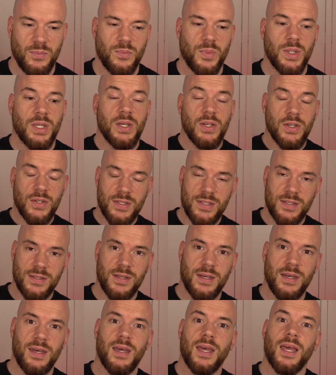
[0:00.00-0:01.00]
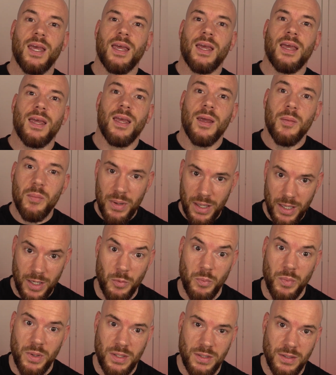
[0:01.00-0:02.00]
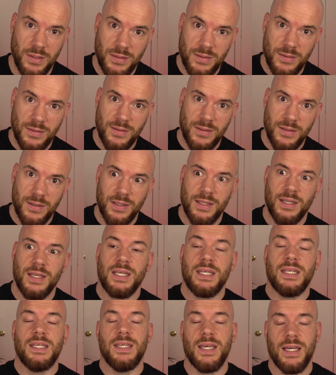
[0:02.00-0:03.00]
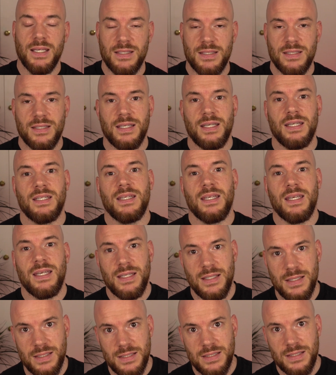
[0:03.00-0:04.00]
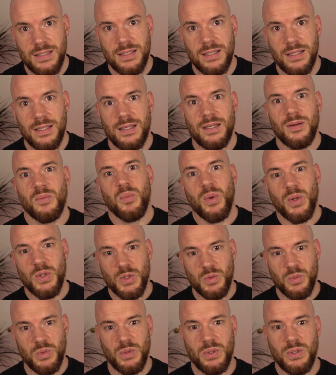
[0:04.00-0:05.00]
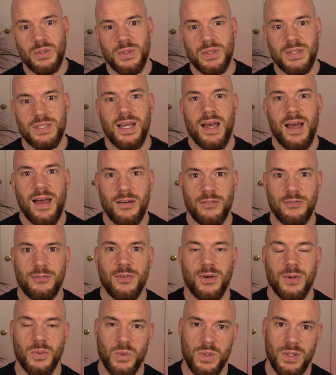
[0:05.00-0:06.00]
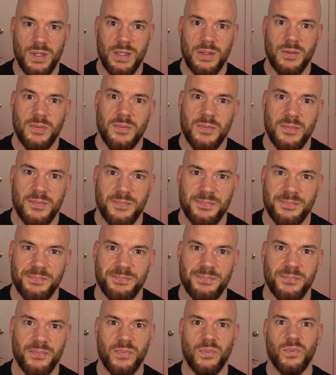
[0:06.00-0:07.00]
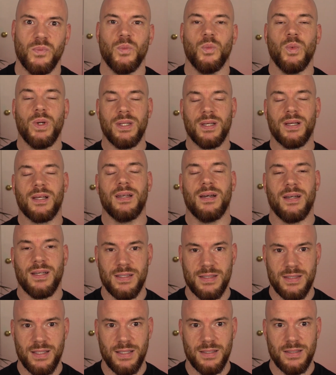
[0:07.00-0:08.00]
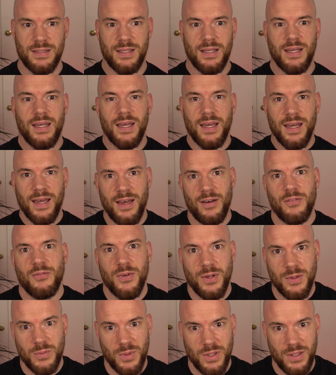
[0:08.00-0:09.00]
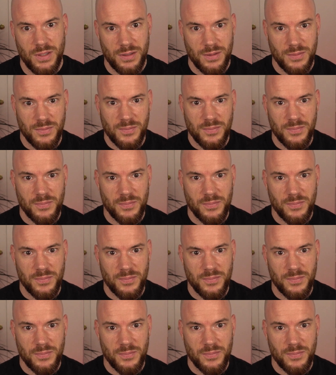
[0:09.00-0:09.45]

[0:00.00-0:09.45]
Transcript: Because in my opinion, yes, it is possible to have fun with it when the client says, have fun with it.